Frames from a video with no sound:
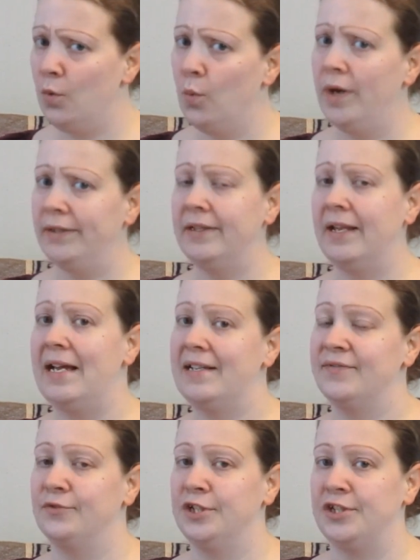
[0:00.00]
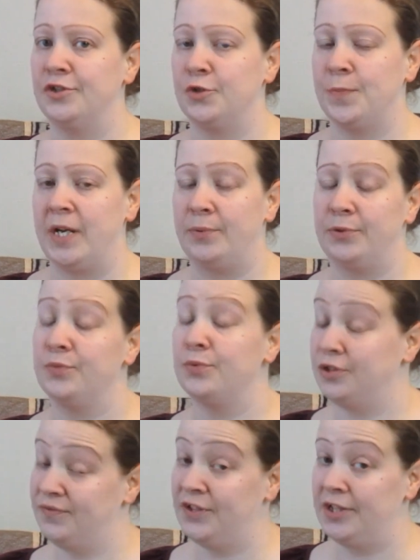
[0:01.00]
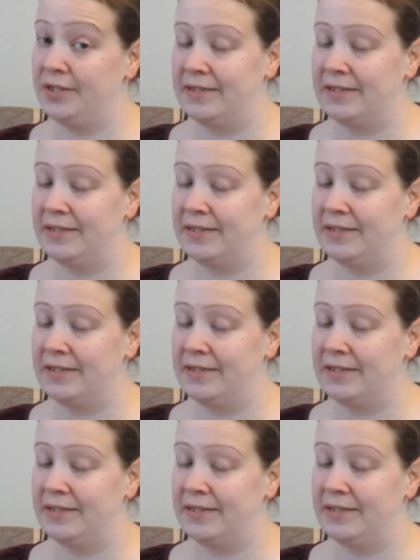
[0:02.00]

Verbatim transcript: one class of research papers, which is very